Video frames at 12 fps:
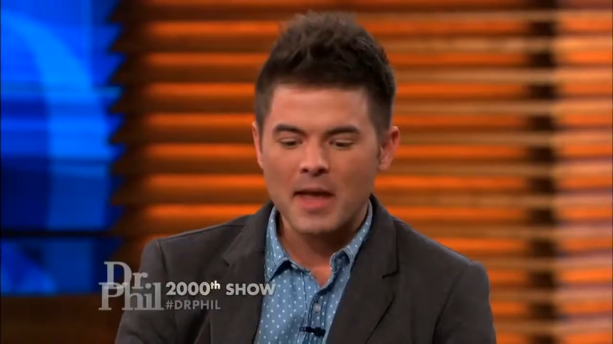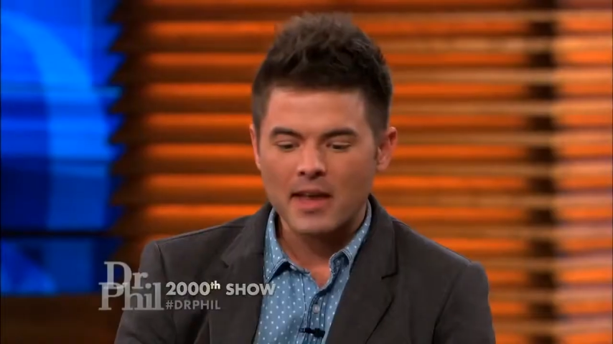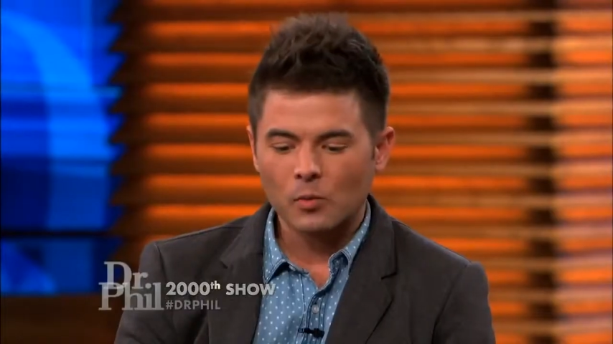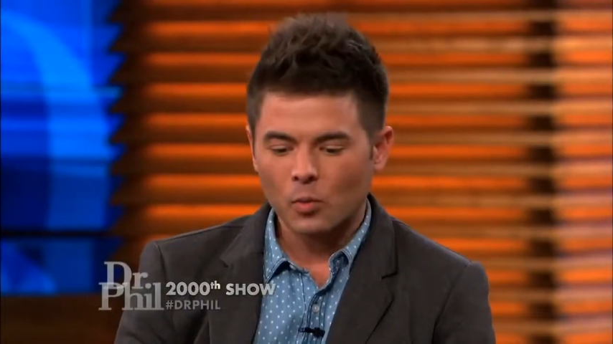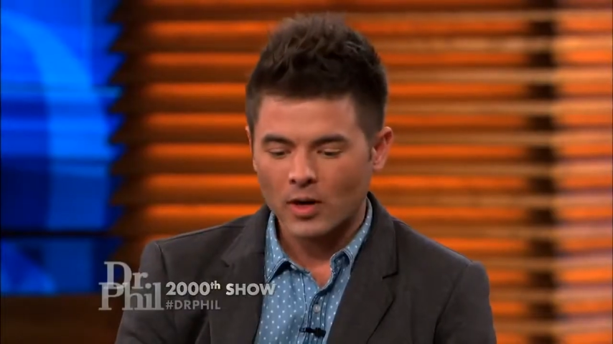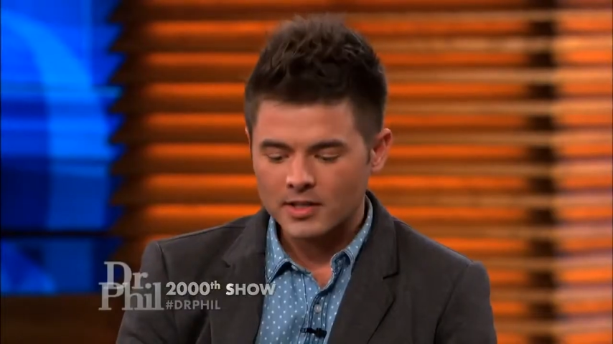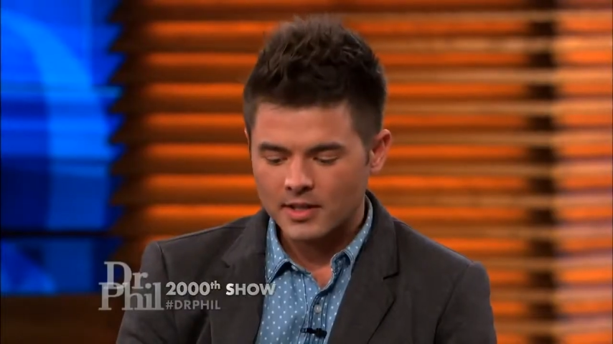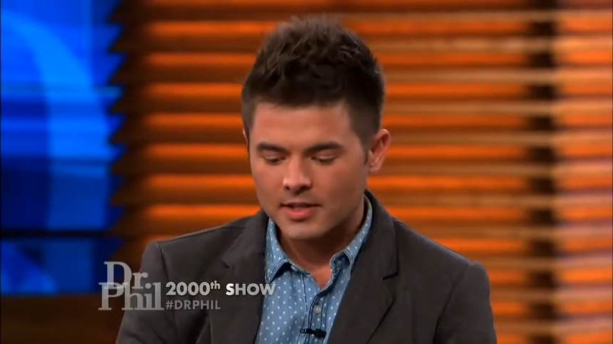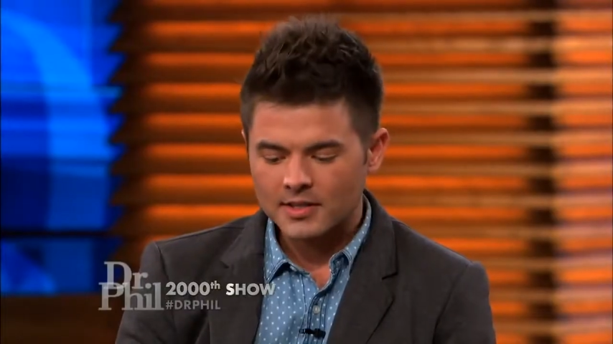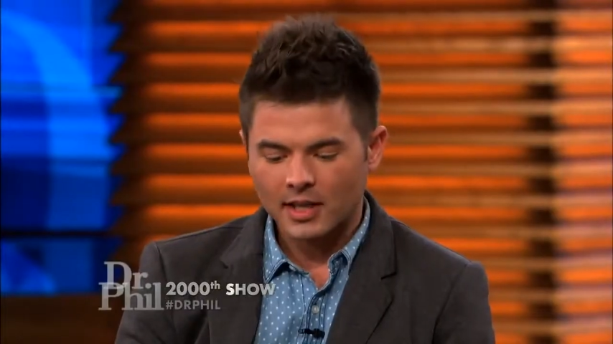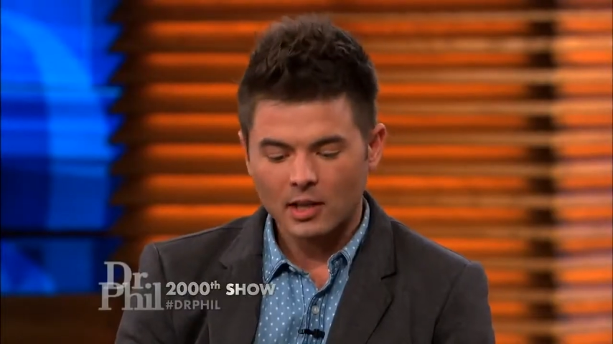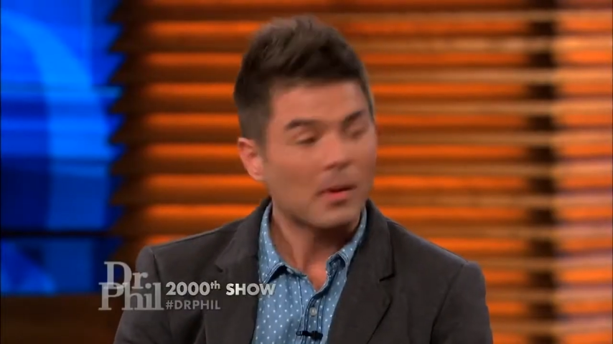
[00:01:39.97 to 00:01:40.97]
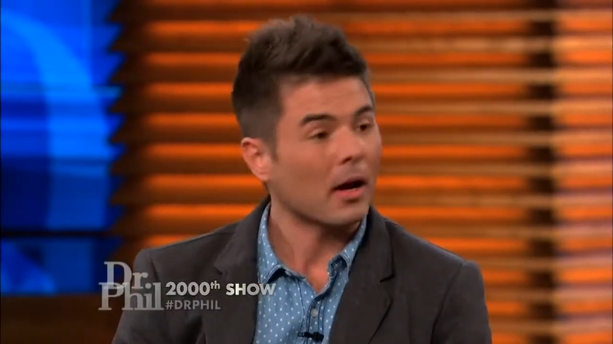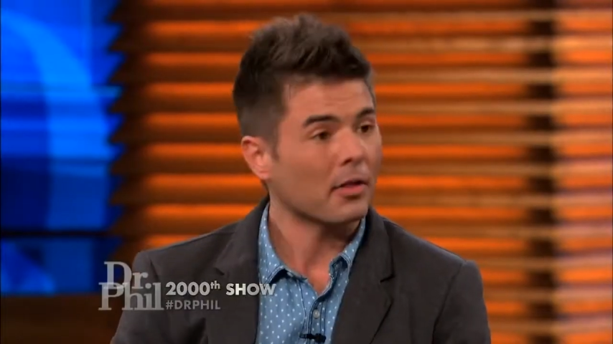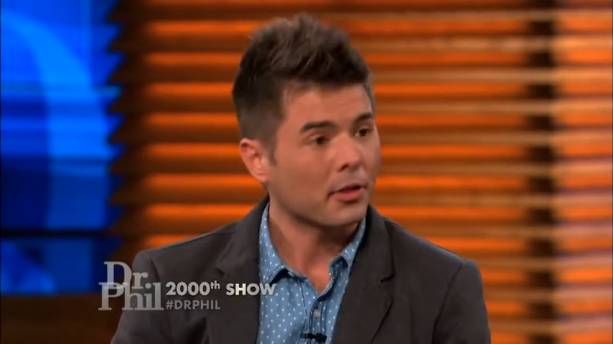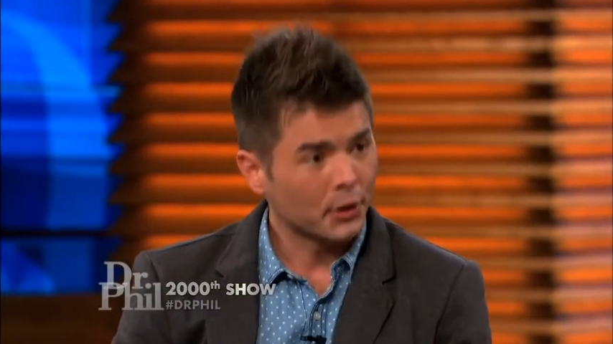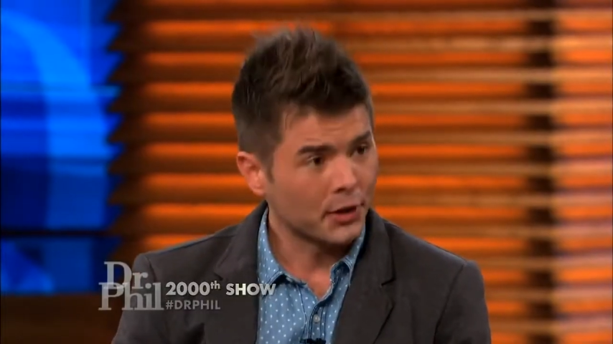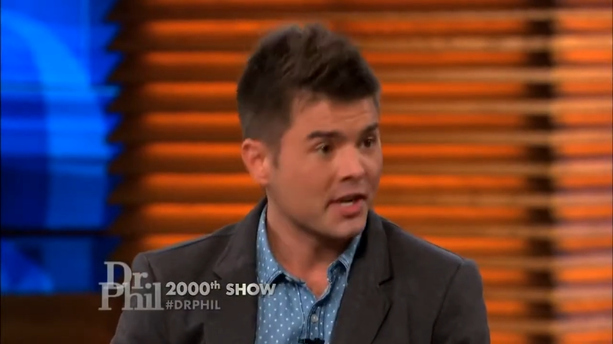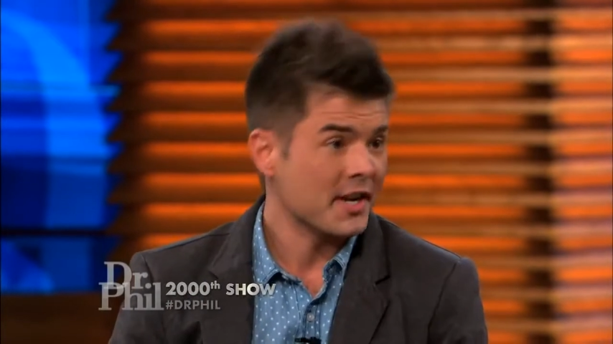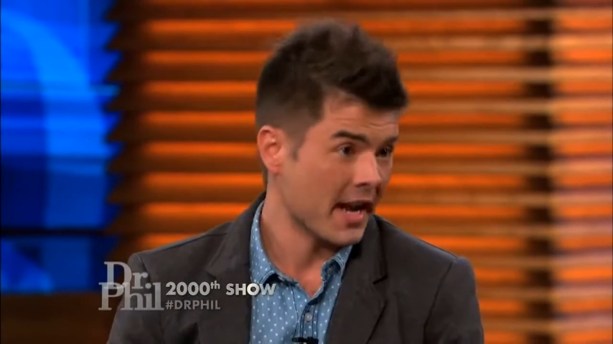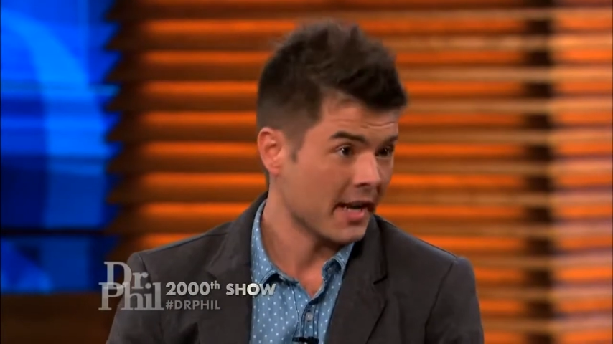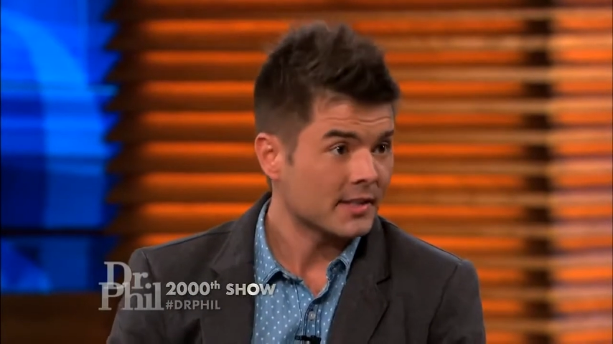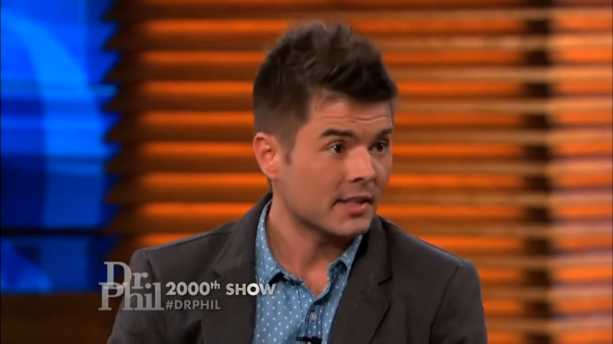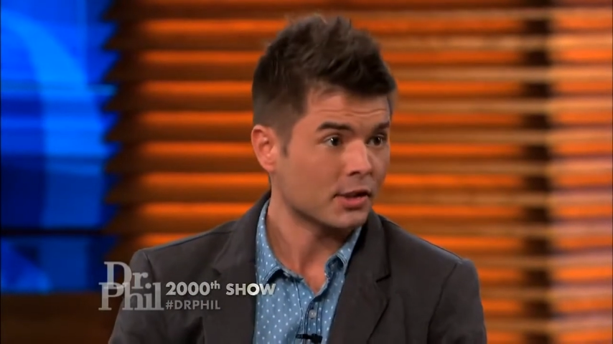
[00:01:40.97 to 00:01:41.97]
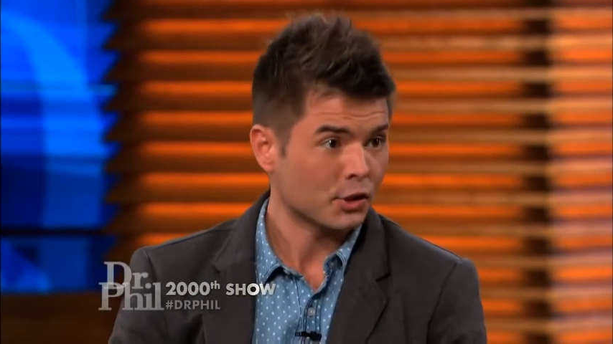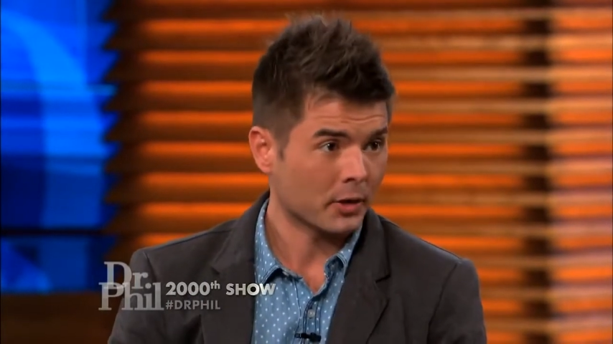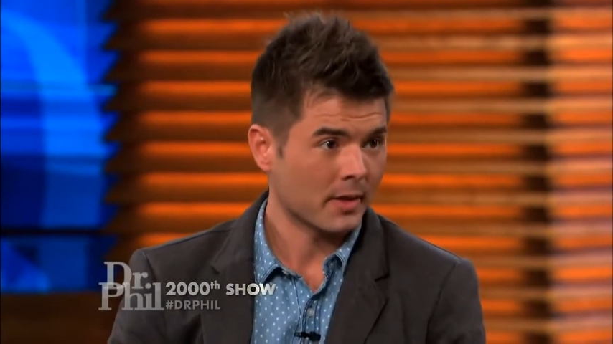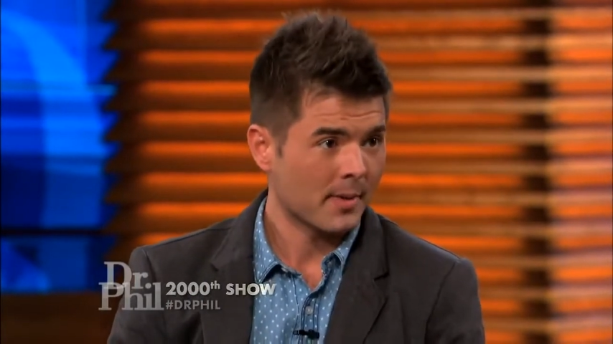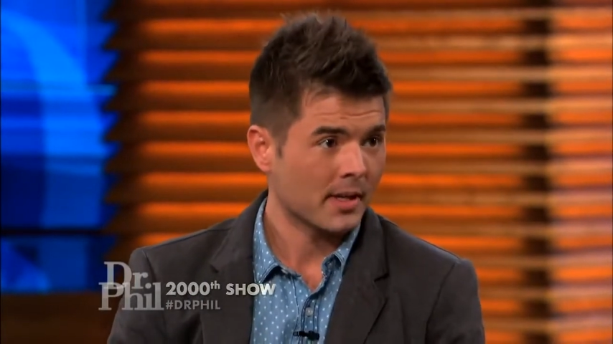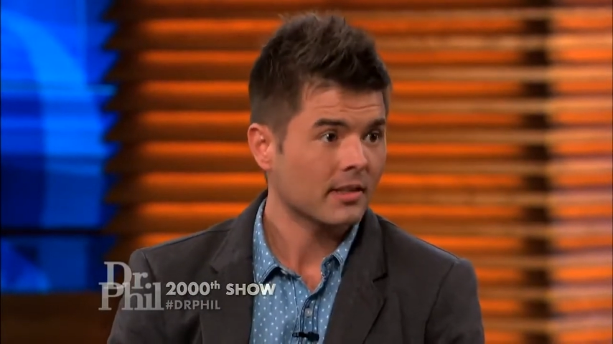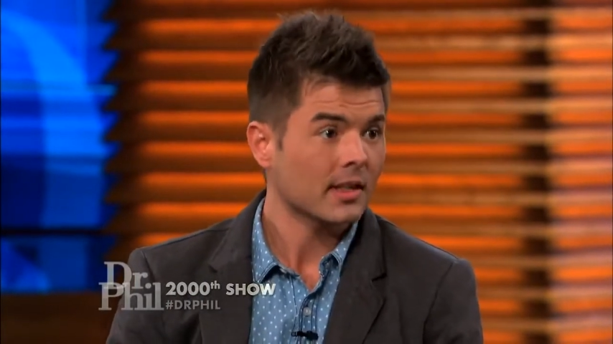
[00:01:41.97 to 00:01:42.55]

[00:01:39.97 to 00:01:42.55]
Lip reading: It wasn't until about 30 days into treatment